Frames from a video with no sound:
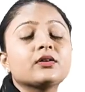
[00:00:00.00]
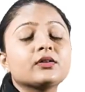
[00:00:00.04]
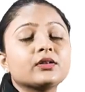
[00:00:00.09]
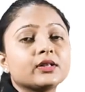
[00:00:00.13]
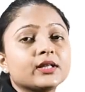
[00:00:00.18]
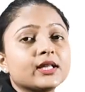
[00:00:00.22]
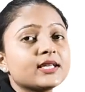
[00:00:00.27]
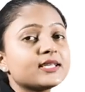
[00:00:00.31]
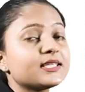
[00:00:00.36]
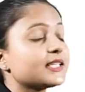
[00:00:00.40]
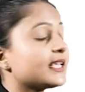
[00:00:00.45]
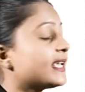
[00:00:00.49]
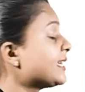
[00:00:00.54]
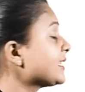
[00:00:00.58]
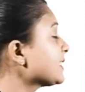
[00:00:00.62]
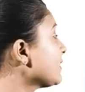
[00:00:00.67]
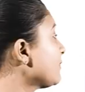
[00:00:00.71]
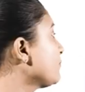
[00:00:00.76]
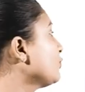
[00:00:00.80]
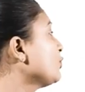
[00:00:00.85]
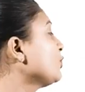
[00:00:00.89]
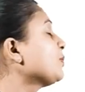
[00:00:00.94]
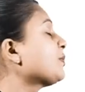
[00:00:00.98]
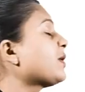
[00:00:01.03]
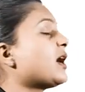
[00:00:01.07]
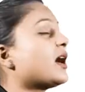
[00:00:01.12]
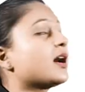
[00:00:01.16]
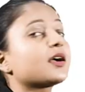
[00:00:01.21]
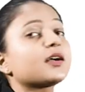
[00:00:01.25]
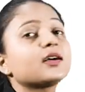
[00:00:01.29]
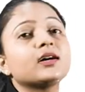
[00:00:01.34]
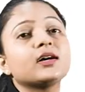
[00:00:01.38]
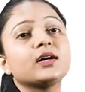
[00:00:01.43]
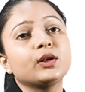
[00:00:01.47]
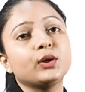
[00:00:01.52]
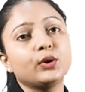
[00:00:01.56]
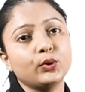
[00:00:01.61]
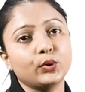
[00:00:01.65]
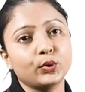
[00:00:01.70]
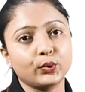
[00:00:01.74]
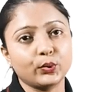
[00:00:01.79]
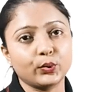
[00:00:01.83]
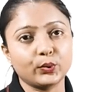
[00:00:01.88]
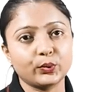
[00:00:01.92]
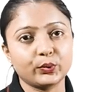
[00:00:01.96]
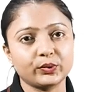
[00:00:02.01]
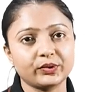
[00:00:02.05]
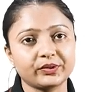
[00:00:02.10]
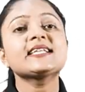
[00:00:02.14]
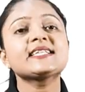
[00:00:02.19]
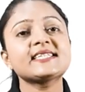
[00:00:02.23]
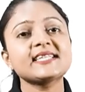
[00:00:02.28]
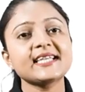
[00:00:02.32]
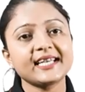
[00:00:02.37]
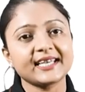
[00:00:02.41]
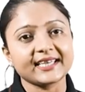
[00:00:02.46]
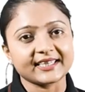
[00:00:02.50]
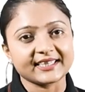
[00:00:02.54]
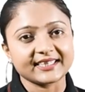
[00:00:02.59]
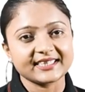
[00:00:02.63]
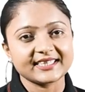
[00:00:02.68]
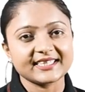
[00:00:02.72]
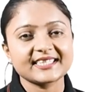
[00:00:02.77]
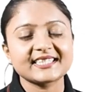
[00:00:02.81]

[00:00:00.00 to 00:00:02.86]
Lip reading: This is a wool mark logo. Silk.